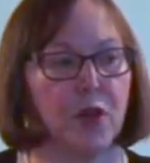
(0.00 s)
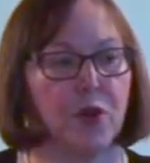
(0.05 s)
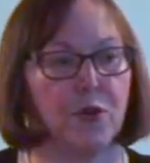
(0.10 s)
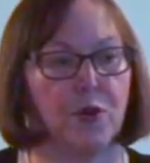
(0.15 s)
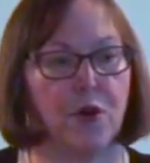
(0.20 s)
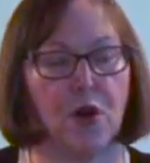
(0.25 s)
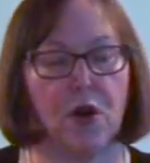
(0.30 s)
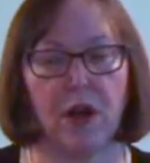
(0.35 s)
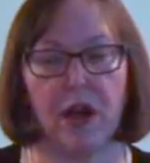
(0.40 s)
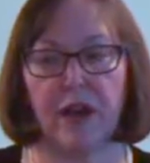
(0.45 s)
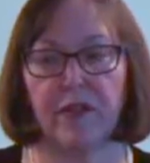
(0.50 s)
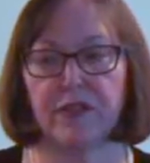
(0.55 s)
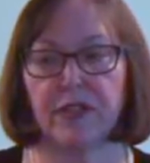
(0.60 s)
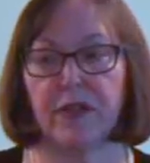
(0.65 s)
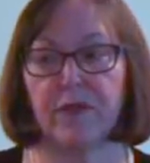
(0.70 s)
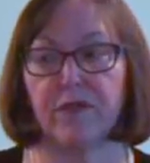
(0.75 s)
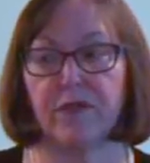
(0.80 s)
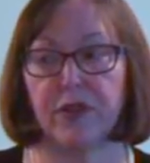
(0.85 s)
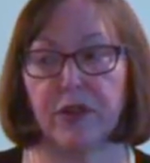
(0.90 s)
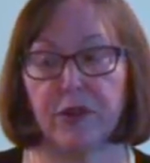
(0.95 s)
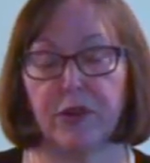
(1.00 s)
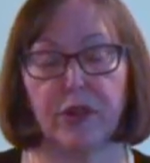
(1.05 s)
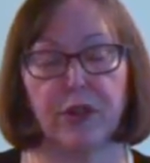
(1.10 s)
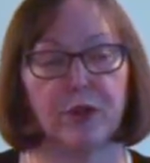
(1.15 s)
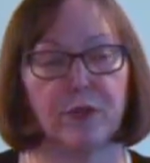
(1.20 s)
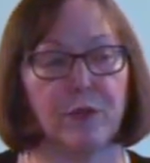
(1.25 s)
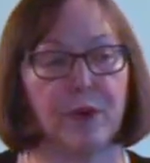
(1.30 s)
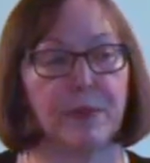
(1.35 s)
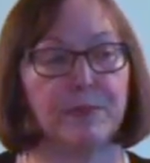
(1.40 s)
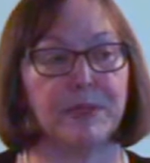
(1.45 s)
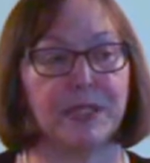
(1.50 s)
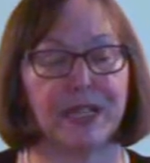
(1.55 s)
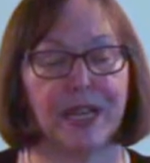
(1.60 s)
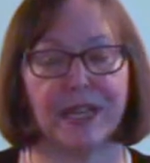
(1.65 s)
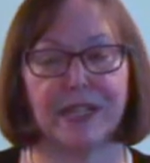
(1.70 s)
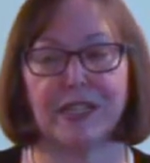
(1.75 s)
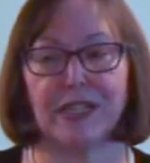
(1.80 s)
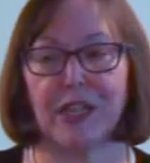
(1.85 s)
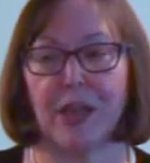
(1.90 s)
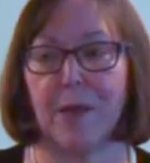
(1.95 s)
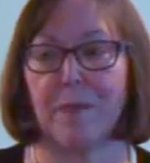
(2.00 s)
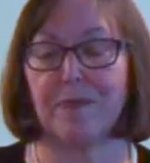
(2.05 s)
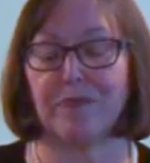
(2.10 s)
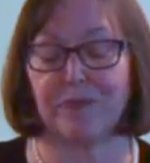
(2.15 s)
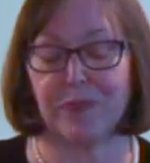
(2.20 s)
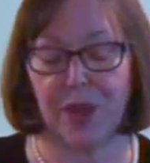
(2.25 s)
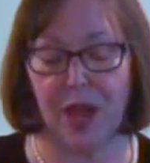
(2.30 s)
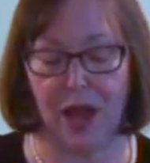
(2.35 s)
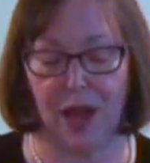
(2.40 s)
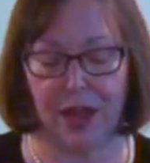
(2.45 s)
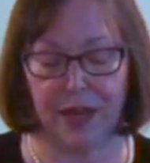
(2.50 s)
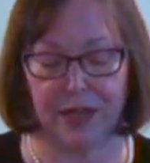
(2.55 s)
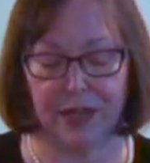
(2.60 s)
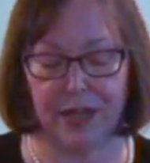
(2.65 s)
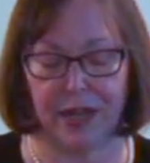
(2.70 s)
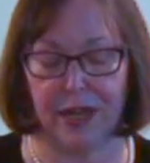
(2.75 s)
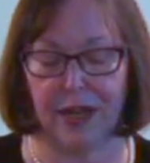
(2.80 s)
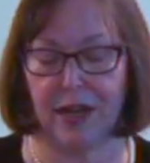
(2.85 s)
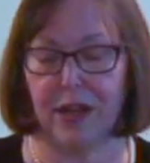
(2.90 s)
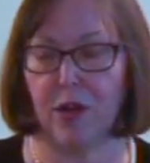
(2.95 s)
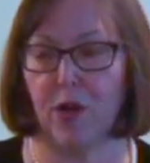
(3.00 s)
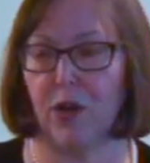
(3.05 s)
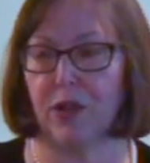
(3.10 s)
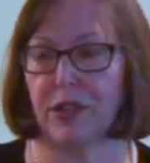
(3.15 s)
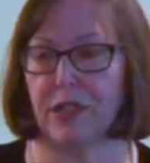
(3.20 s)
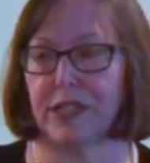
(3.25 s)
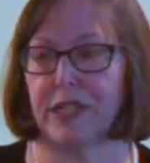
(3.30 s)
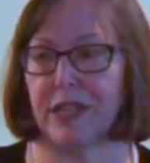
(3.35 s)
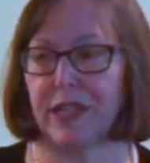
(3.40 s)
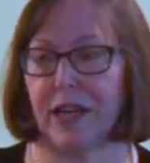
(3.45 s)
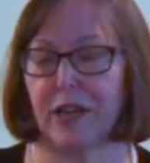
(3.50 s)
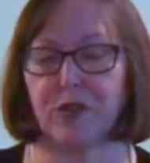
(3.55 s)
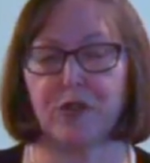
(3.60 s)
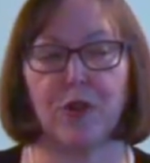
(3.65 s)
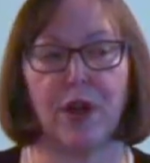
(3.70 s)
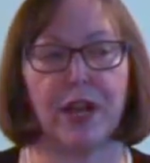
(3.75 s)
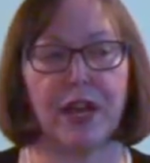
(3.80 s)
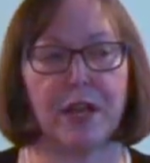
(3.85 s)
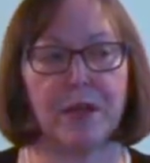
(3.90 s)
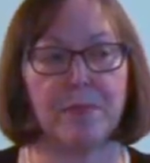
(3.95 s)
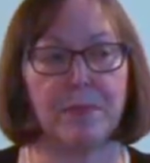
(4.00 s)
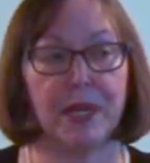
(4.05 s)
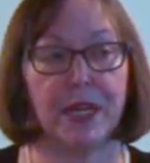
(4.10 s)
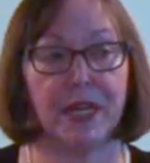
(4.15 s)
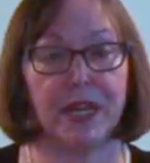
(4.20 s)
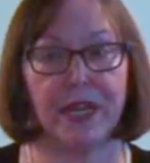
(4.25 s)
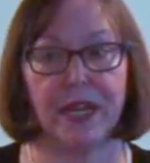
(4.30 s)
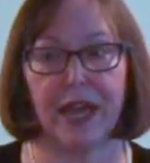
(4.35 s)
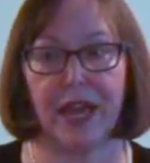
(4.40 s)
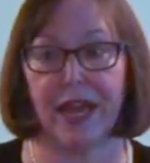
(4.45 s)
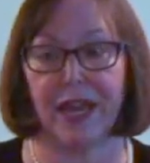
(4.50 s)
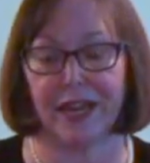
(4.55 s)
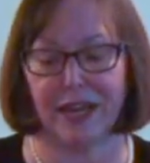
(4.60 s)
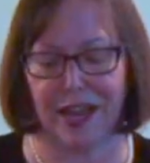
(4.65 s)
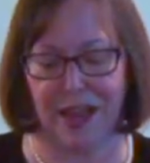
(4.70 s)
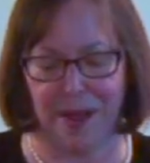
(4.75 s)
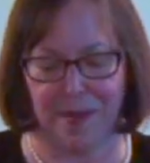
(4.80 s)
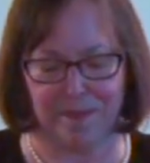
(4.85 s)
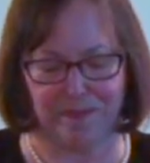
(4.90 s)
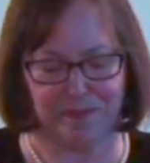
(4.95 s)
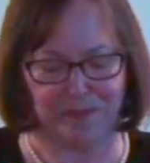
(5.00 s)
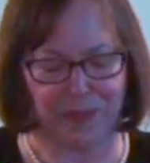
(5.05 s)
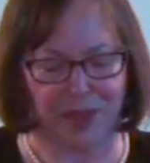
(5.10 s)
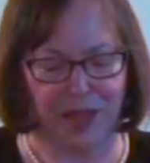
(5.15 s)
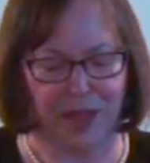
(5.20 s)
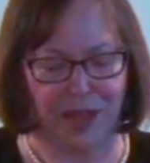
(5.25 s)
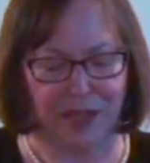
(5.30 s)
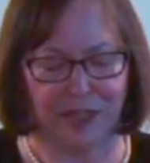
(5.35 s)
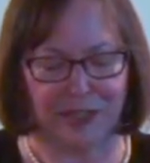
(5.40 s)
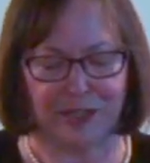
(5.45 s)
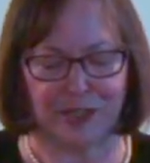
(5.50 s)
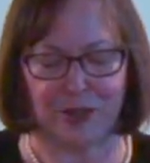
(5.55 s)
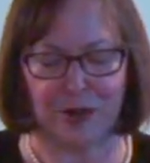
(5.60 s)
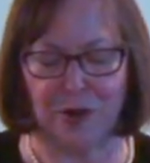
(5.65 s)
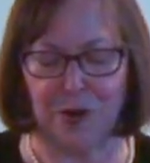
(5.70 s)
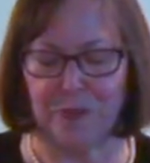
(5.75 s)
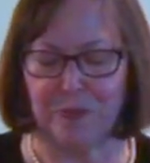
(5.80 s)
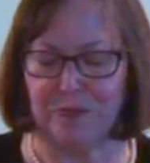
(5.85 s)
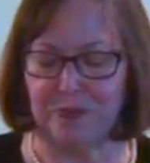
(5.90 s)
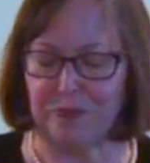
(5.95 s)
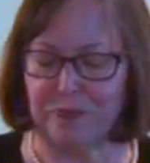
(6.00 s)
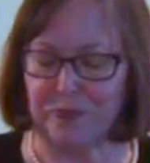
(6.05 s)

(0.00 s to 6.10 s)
who all have some very good websites on uh, all this electronic media etiquette. So,